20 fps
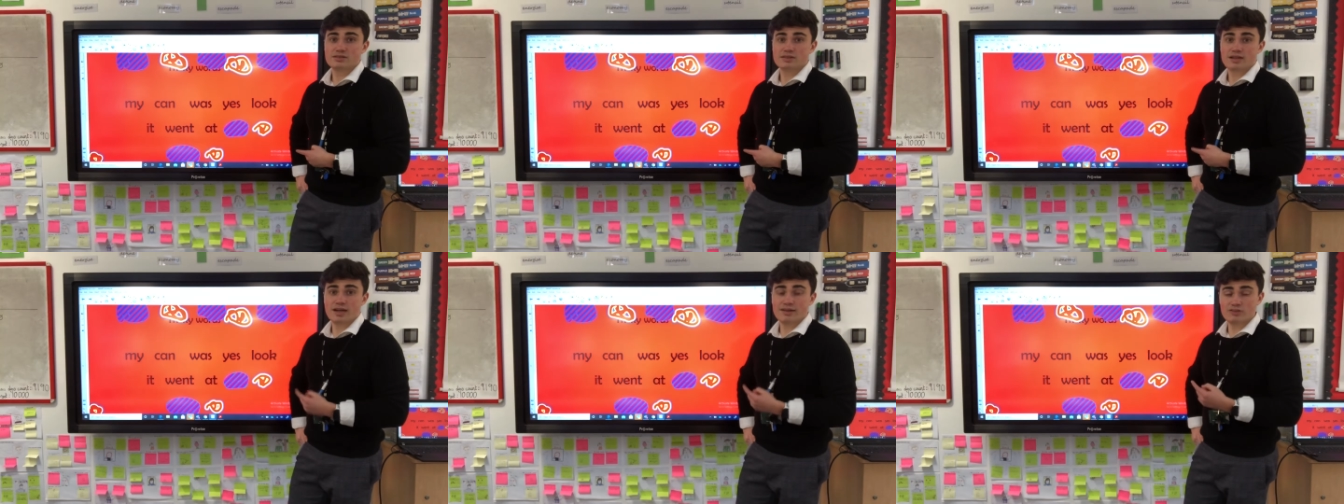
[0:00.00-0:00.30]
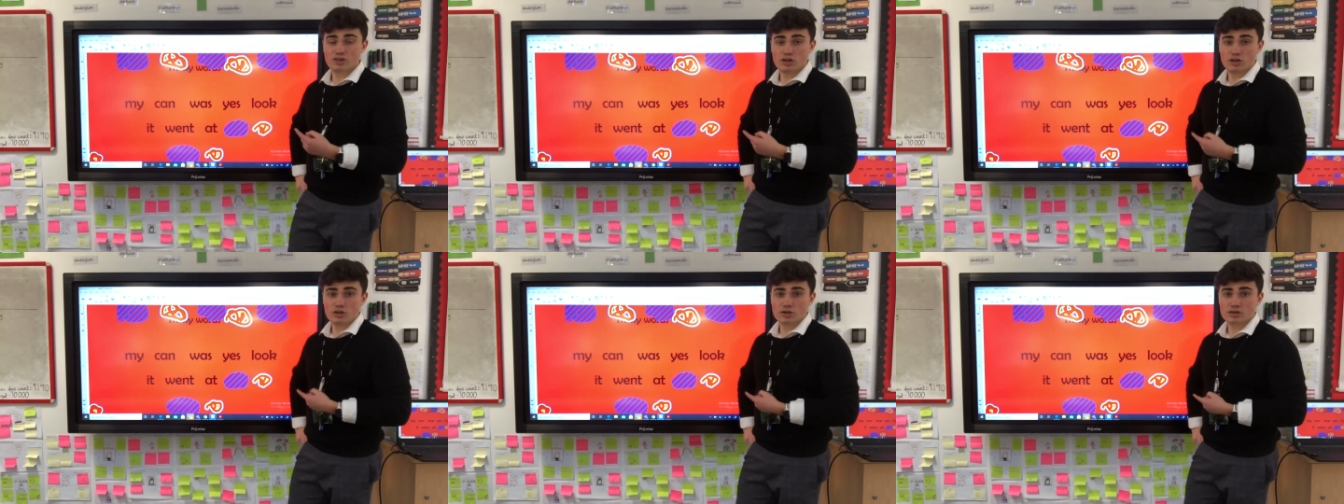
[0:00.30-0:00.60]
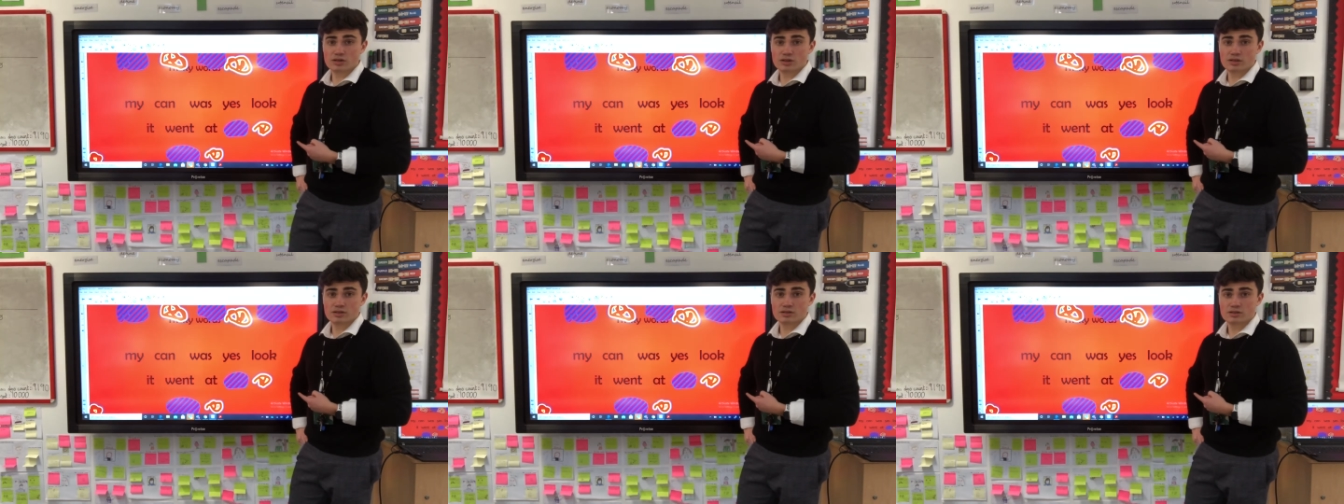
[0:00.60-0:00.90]
Have a
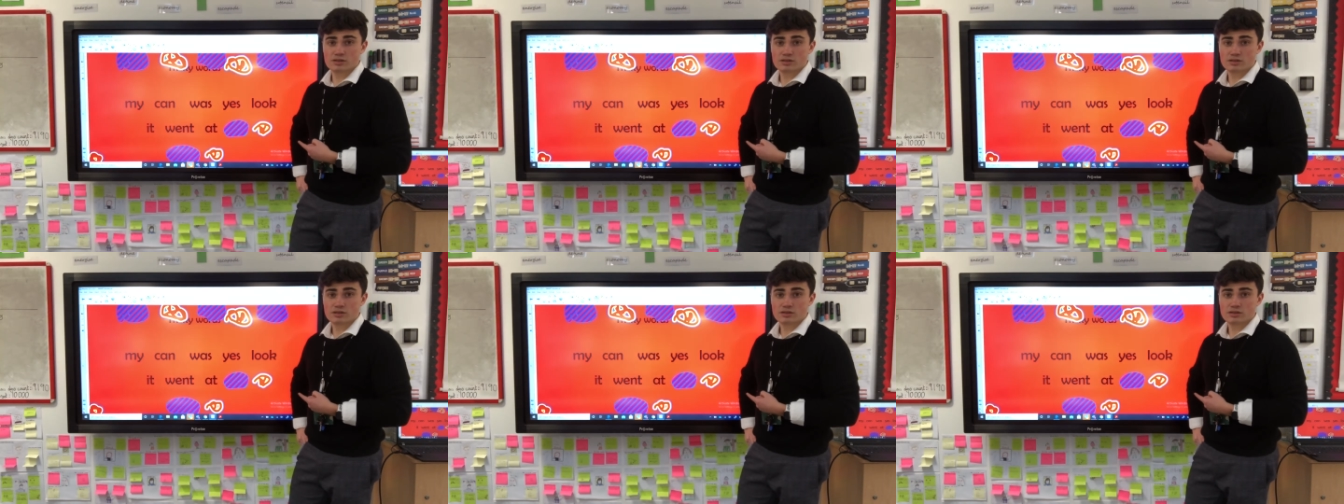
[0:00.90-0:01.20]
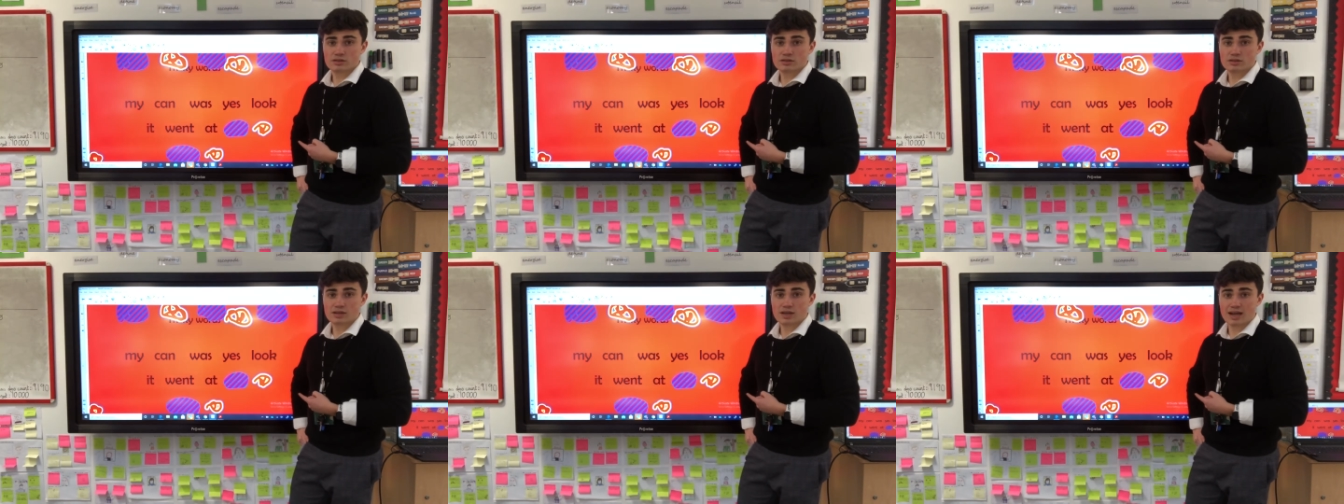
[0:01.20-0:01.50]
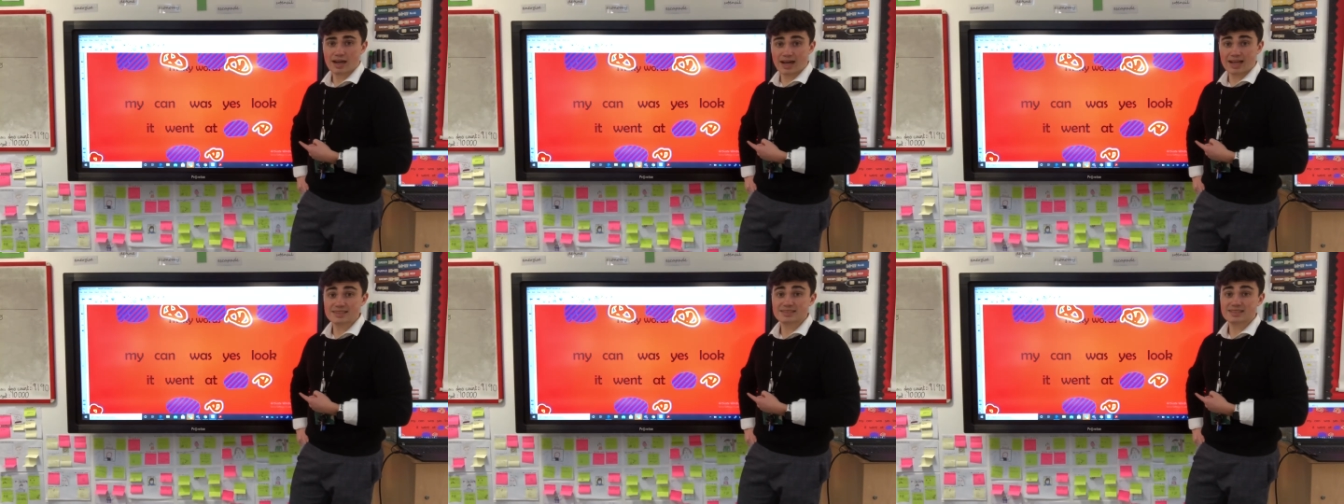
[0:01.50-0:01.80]
look
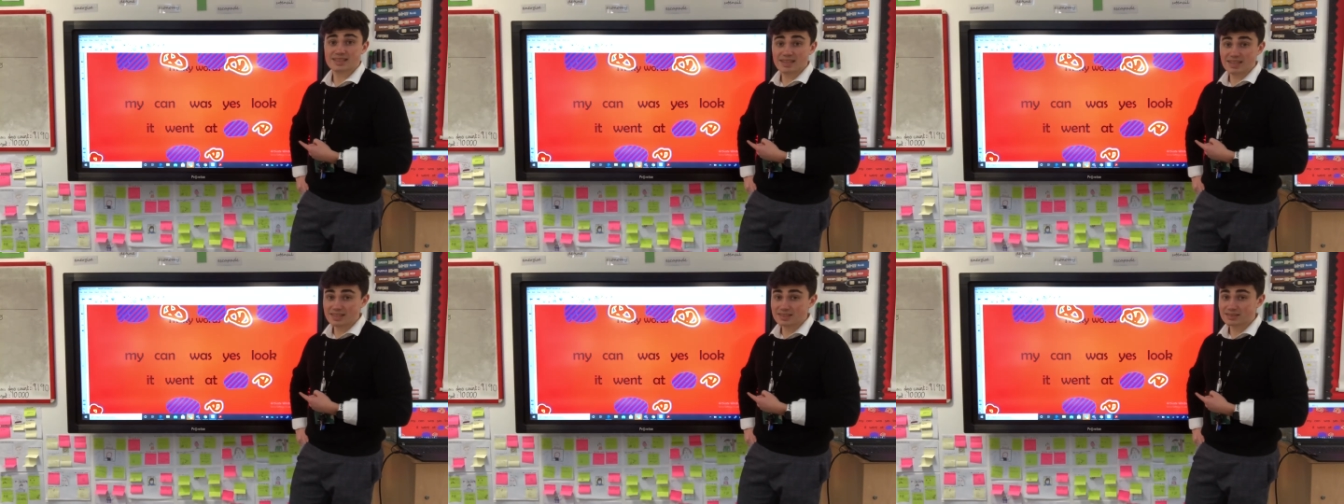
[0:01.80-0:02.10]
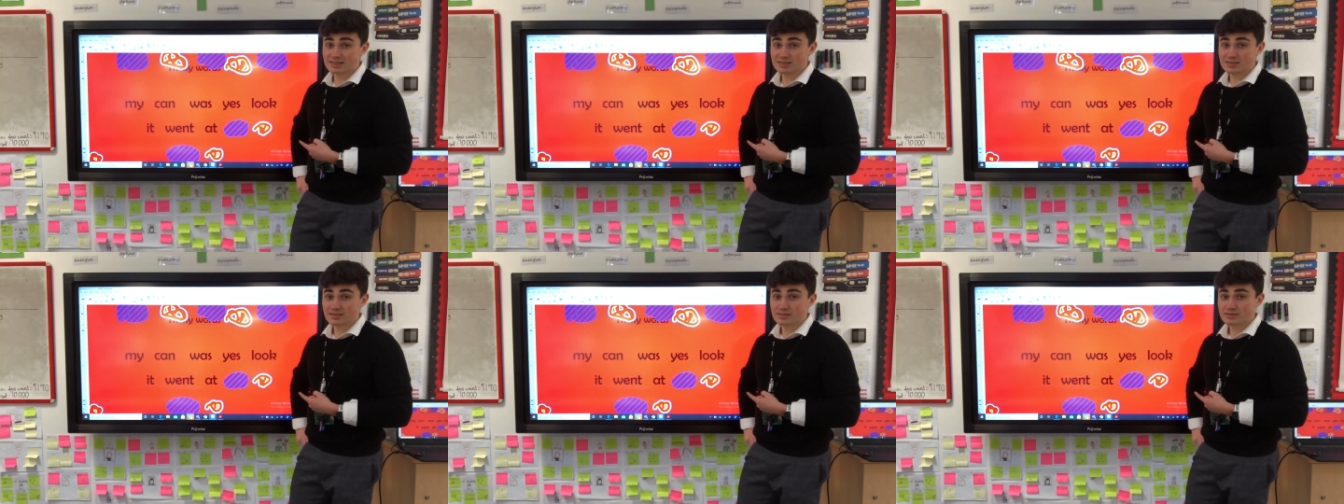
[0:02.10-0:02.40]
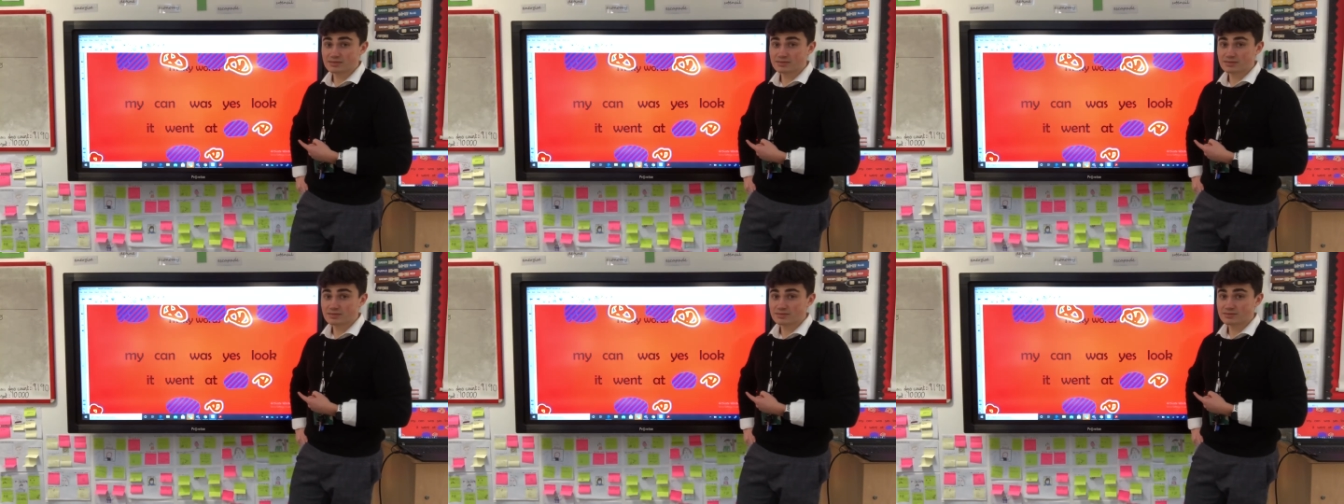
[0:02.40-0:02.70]
at it.
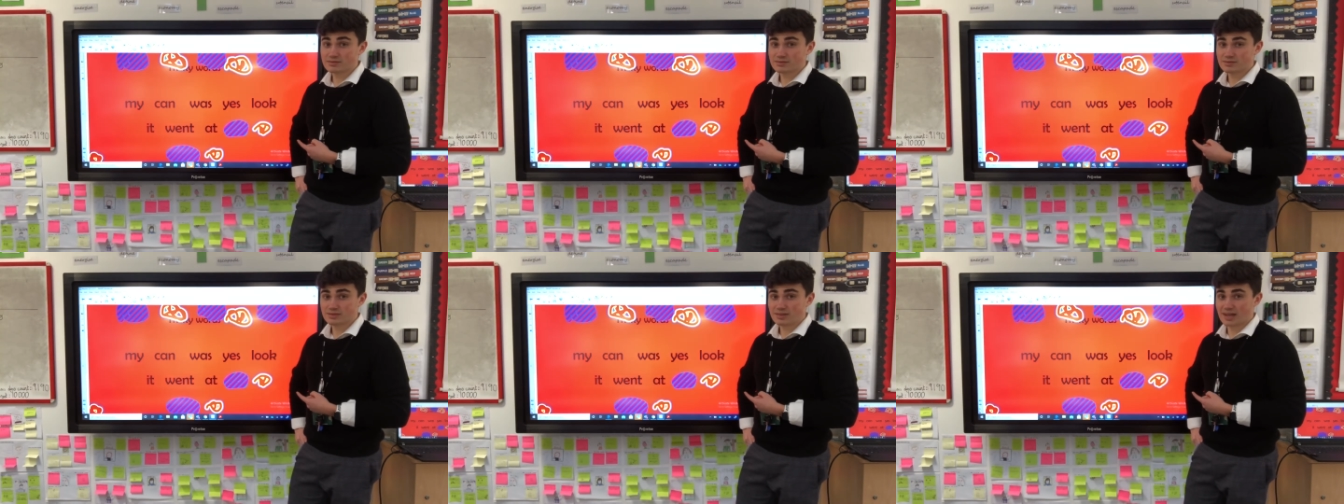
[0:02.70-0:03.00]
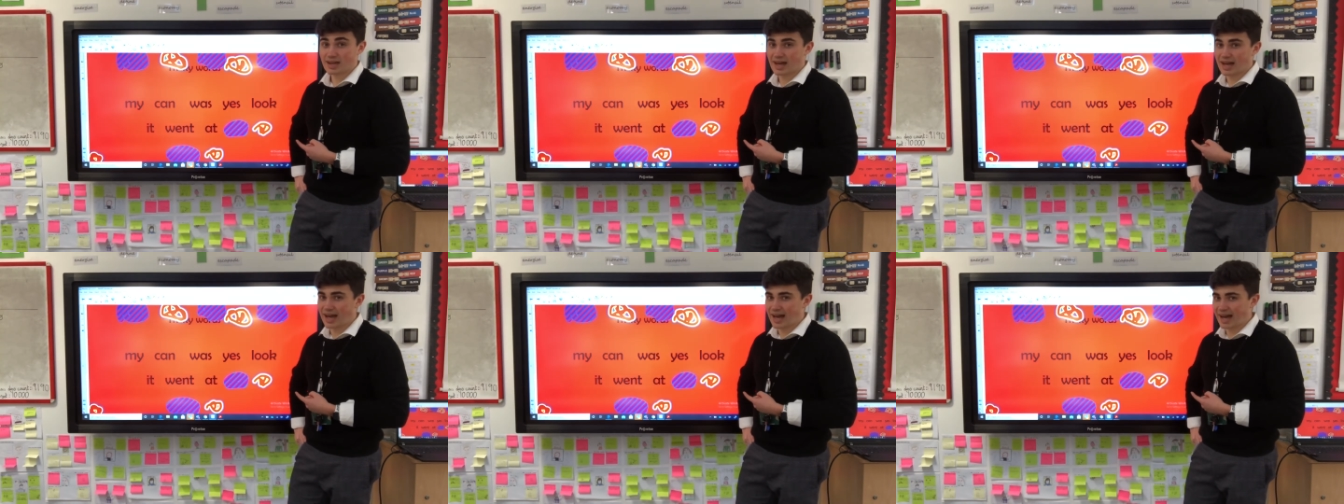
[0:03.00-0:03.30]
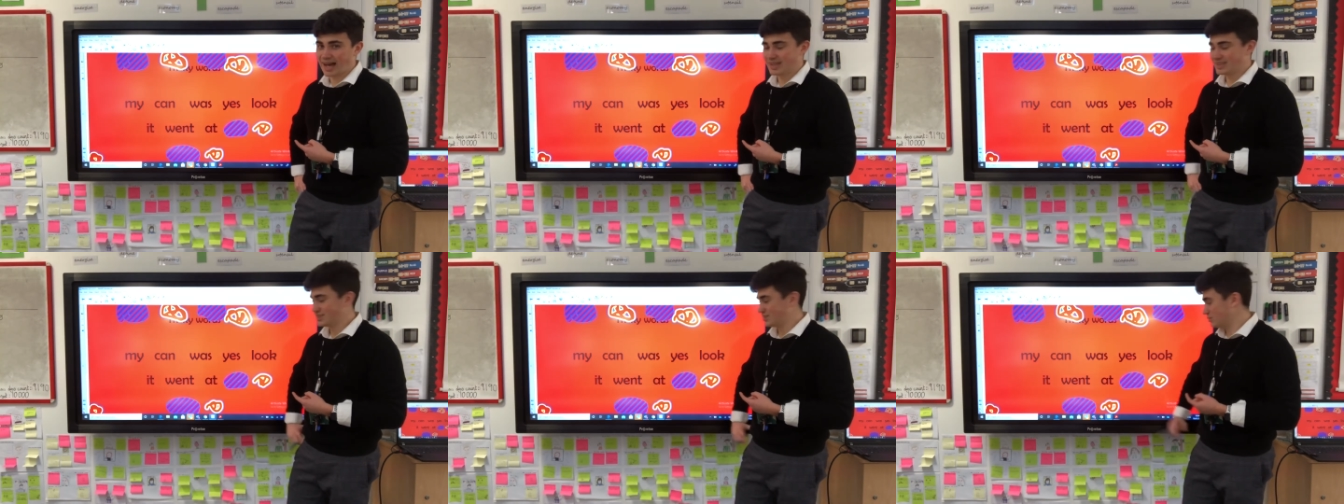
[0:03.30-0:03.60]

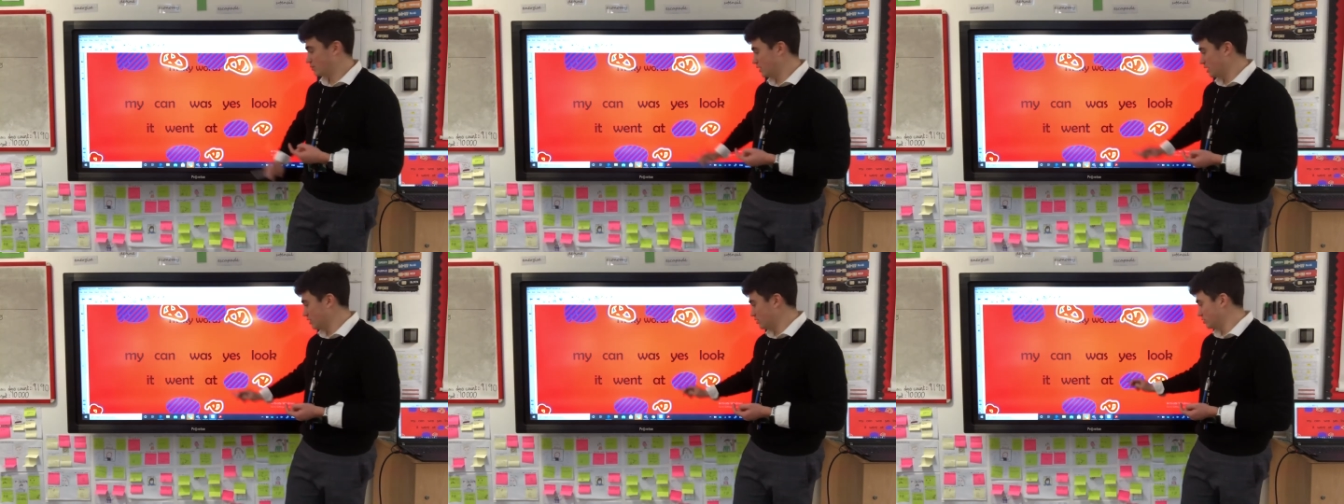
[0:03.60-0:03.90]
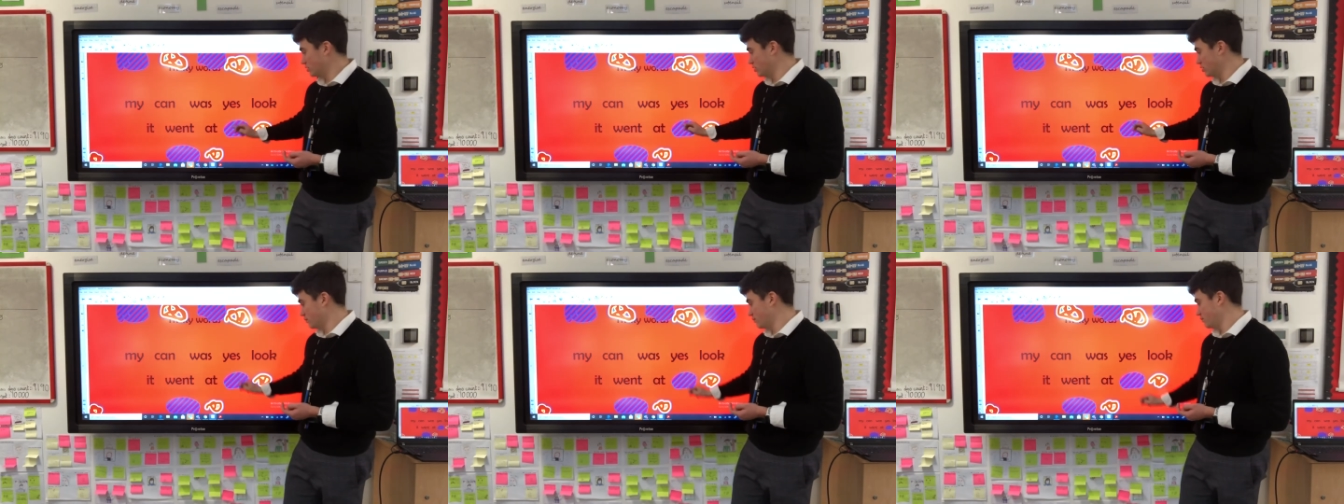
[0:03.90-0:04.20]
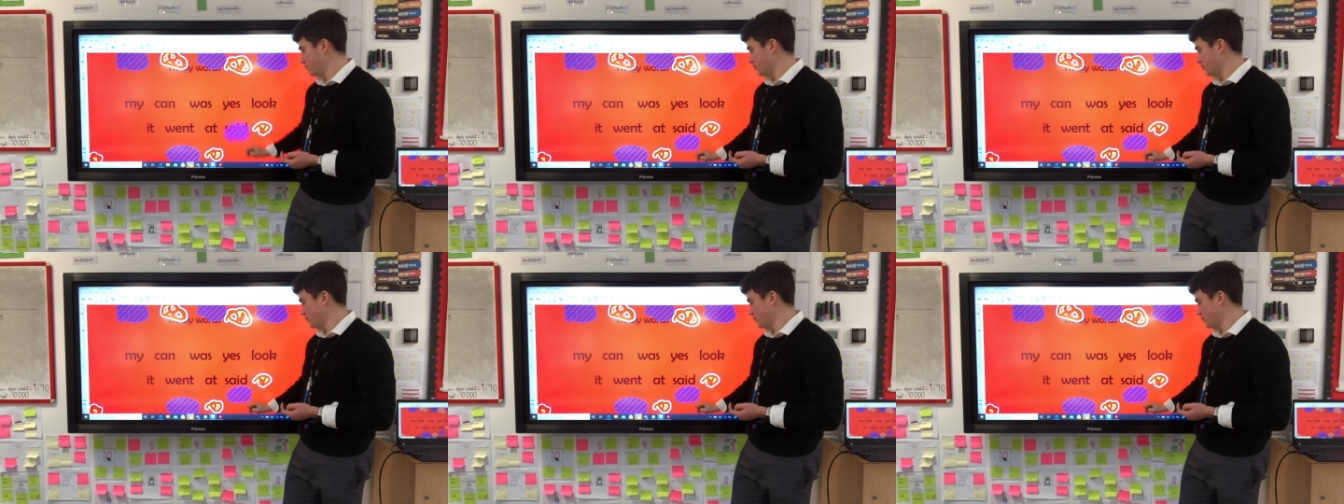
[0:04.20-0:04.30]
At, well done.